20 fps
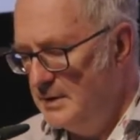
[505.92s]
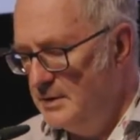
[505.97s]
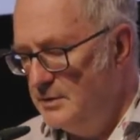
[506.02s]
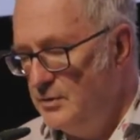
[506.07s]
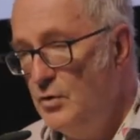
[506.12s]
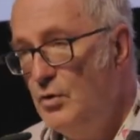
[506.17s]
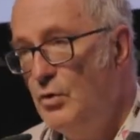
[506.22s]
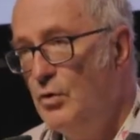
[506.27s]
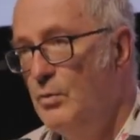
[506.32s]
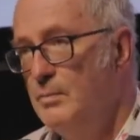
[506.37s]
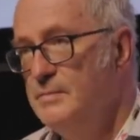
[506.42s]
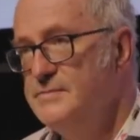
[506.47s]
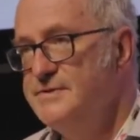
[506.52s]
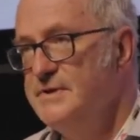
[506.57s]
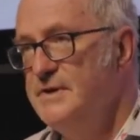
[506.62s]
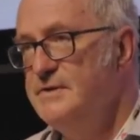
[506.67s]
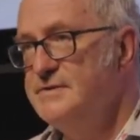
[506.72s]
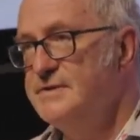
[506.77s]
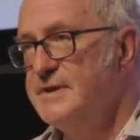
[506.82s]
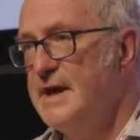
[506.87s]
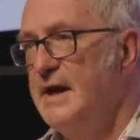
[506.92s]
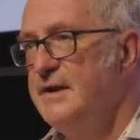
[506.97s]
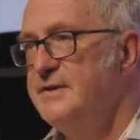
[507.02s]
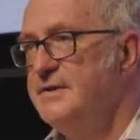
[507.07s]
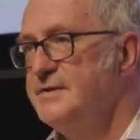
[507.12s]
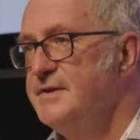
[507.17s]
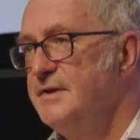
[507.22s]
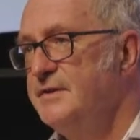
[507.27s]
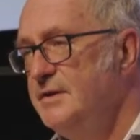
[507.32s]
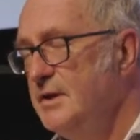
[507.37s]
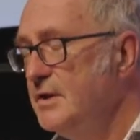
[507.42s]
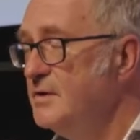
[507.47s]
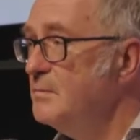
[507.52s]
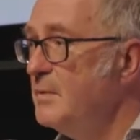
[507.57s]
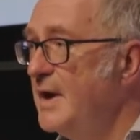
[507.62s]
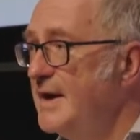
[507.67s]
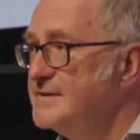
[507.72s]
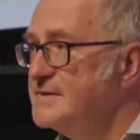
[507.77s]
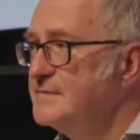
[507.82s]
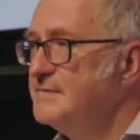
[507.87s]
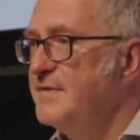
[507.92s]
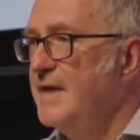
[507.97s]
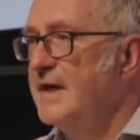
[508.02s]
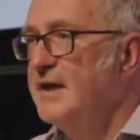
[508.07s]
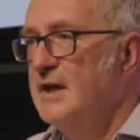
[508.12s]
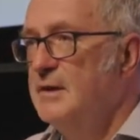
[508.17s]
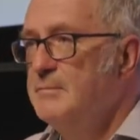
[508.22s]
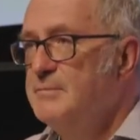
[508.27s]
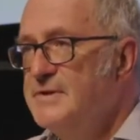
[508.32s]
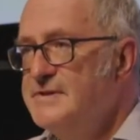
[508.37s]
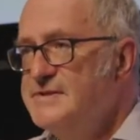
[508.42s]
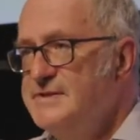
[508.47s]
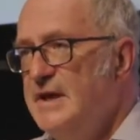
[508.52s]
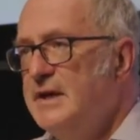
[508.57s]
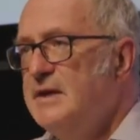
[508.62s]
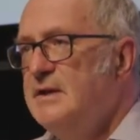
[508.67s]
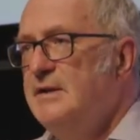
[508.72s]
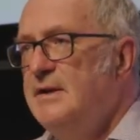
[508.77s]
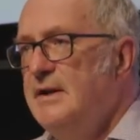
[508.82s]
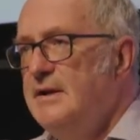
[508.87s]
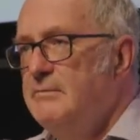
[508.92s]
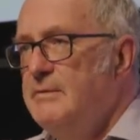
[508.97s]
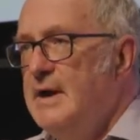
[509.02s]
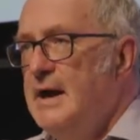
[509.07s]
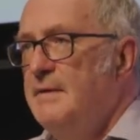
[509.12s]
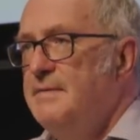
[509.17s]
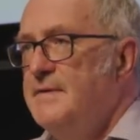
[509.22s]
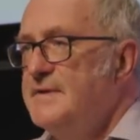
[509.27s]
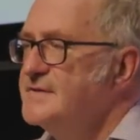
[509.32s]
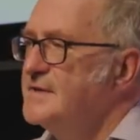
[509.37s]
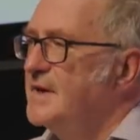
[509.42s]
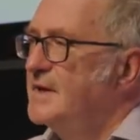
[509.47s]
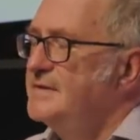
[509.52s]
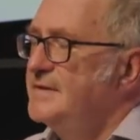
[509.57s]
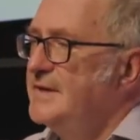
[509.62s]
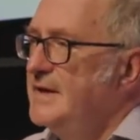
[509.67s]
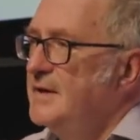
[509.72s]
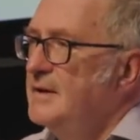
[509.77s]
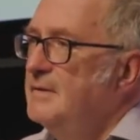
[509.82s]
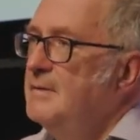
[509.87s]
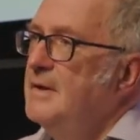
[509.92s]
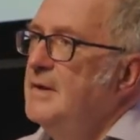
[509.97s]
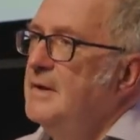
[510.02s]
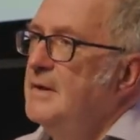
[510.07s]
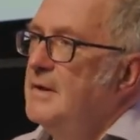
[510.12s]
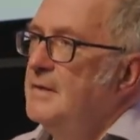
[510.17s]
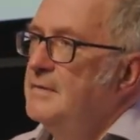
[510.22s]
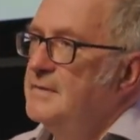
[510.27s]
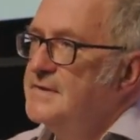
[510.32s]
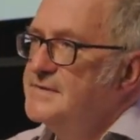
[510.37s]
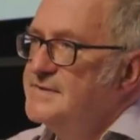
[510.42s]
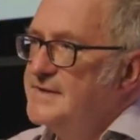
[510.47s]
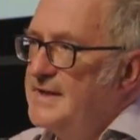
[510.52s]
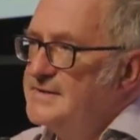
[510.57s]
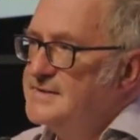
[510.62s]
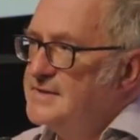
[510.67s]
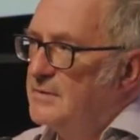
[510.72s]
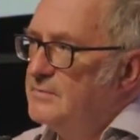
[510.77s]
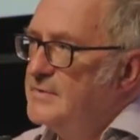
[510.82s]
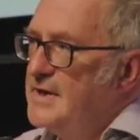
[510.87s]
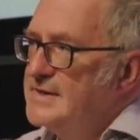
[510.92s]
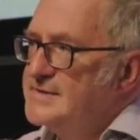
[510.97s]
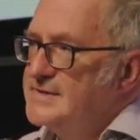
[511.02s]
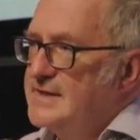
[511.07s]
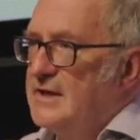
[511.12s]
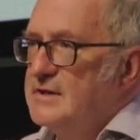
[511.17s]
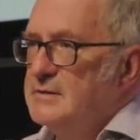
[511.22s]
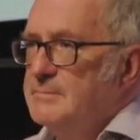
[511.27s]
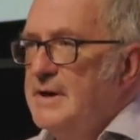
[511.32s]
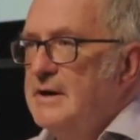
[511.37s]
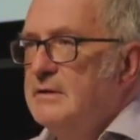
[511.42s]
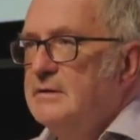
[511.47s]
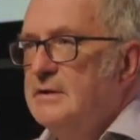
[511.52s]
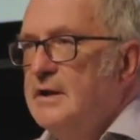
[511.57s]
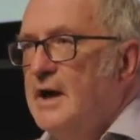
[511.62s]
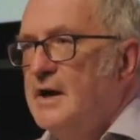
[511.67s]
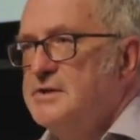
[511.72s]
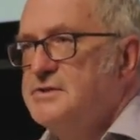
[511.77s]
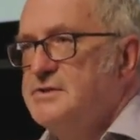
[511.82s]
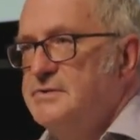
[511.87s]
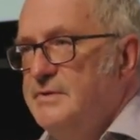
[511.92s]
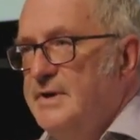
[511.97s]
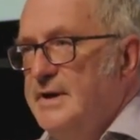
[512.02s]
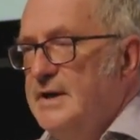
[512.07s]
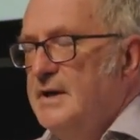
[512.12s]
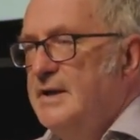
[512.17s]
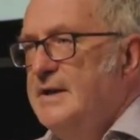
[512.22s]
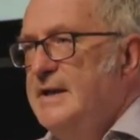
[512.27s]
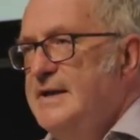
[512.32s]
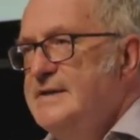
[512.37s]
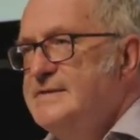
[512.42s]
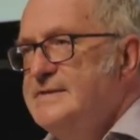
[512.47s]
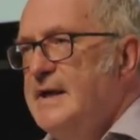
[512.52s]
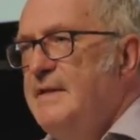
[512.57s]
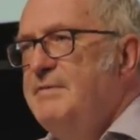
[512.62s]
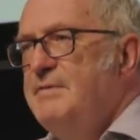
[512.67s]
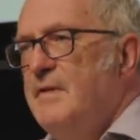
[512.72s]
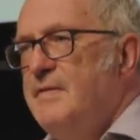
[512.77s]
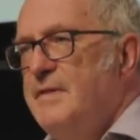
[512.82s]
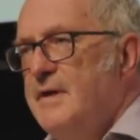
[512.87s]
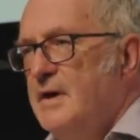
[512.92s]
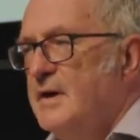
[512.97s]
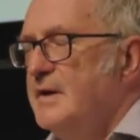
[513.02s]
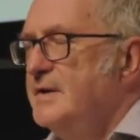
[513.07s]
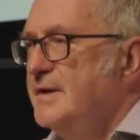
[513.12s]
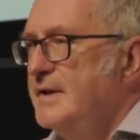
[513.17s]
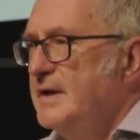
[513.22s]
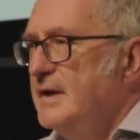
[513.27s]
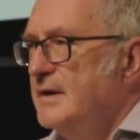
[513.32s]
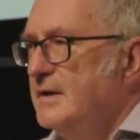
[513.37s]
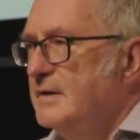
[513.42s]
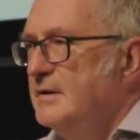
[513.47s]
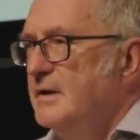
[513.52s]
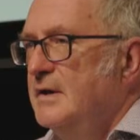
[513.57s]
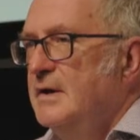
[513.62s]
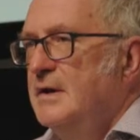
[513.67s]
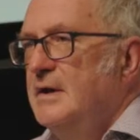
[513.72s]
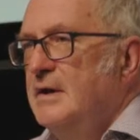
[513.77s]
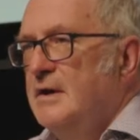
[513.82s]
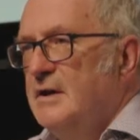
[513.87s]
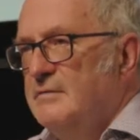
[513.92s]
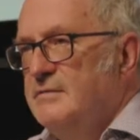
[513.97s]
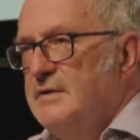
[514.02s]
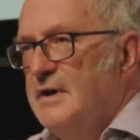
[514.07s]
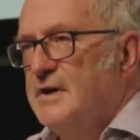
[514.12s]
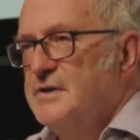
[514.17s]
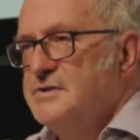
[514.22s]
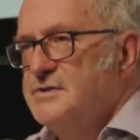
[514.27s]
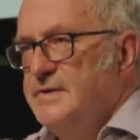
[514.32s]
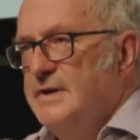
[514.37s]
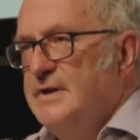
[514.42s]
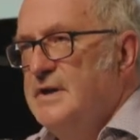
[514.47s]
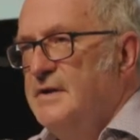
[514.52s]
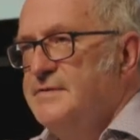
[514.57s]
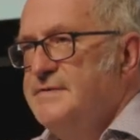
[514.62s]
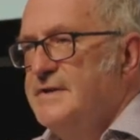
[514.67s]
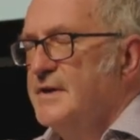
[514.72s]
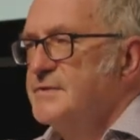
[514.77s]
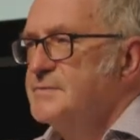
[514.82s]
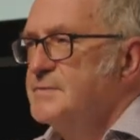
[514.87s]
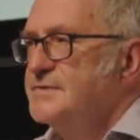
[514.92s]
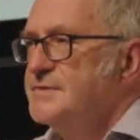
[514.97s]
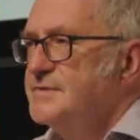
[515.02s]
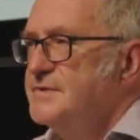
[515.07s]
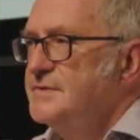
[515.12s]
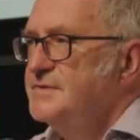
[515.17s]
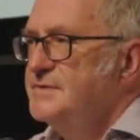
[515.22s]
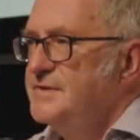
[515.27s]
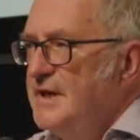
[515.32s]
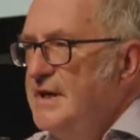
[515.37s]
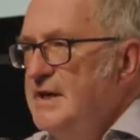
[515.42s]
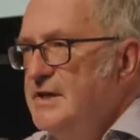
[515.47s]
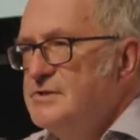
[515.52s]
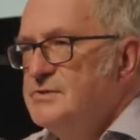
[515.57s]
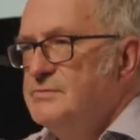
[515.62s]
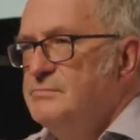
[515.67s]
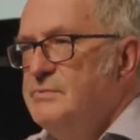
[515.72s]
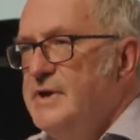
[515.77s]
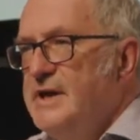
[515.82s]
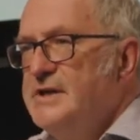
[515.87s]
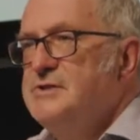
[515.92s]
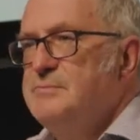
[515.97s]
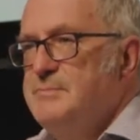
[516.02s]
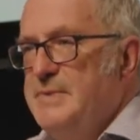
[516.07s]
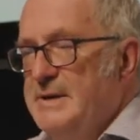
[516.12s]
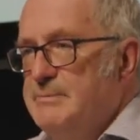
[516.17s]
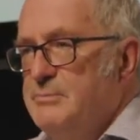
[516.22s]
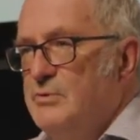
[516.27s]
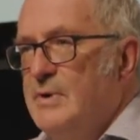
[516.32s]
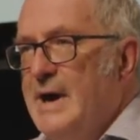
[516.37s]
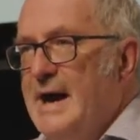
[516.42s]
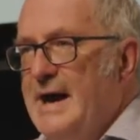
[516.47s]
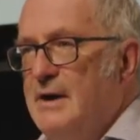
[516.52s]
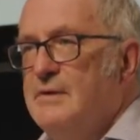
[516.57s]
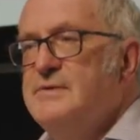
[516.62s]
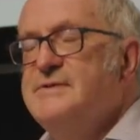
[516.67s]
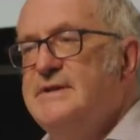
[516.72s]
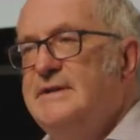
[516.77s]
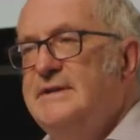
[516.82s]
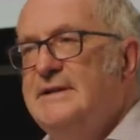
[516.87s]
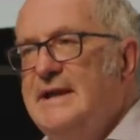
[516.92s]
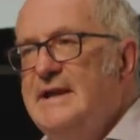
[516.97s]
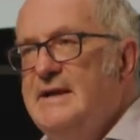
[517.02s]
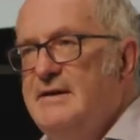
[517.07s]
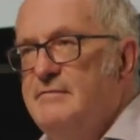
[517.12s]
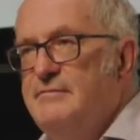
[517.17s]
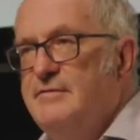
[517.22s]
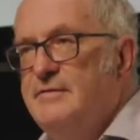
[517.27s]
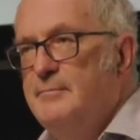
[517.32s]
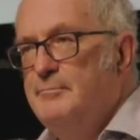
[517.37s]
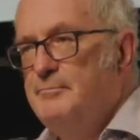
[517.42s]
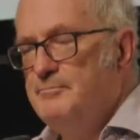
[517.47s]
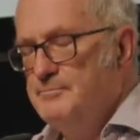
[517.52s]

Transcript: norms, new standards, and new ways of thinking, particularly around this idea that César Ritz had about luxury. And he said that the idea of luxury in hotels was to teach rich people how to live.